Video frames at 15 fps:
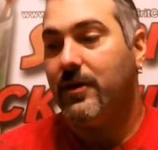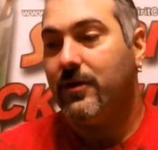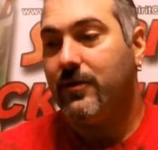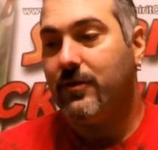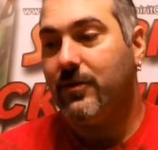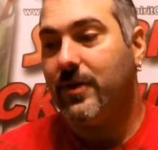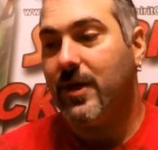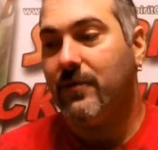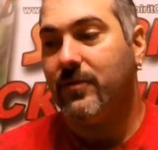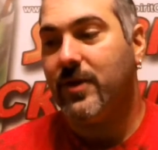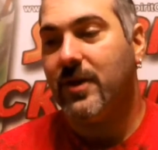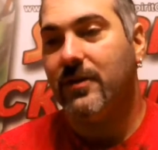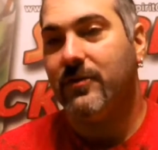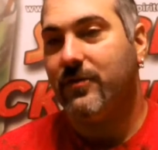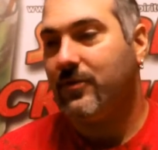You're gonna have your
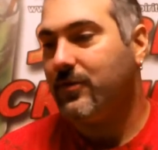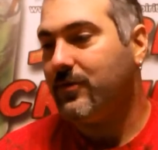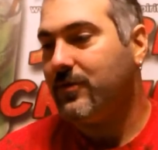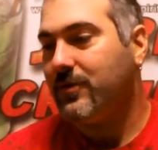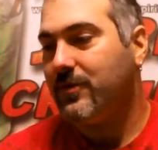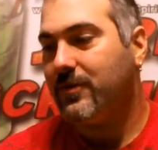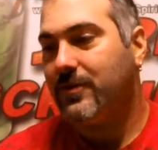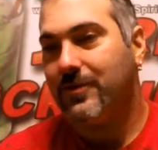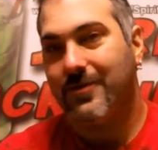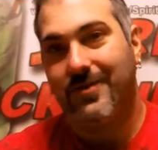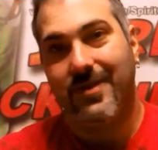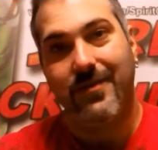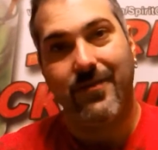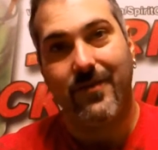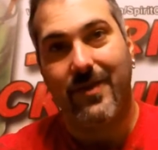attitude, you're
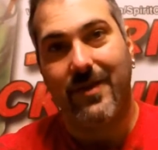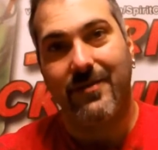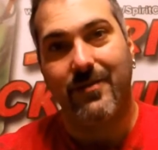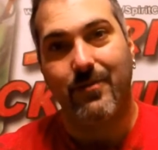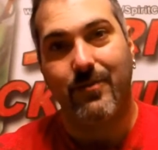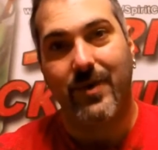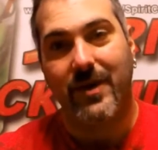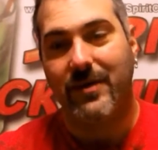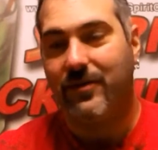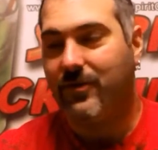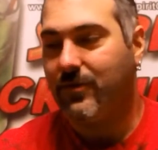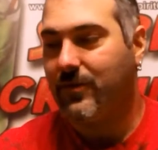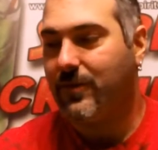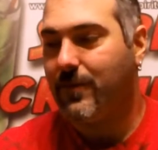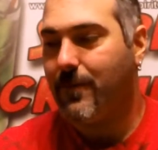definitely gonna have some bite
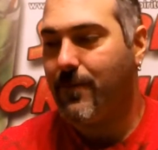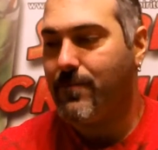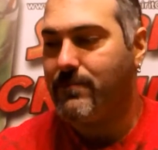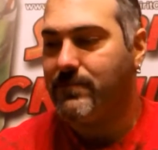to it.